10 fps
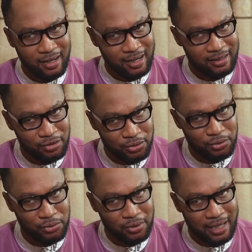
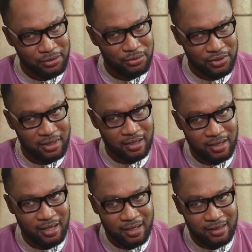can't you
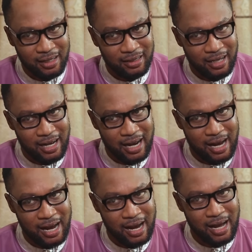see that
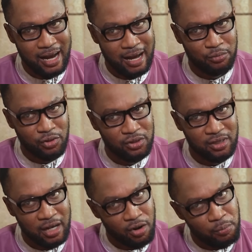I am
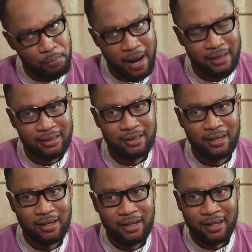not in the wrong
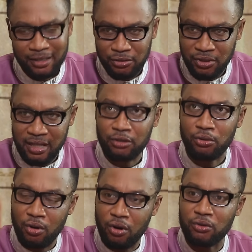path? Can't you see
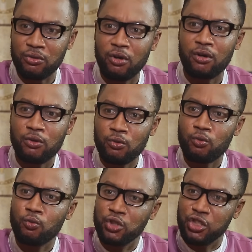that God
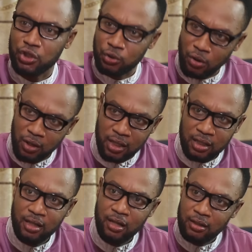will
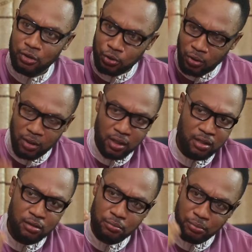surely,
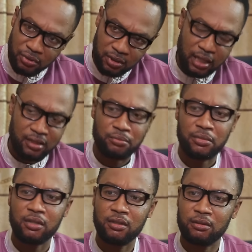surely
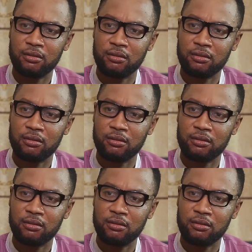protect me?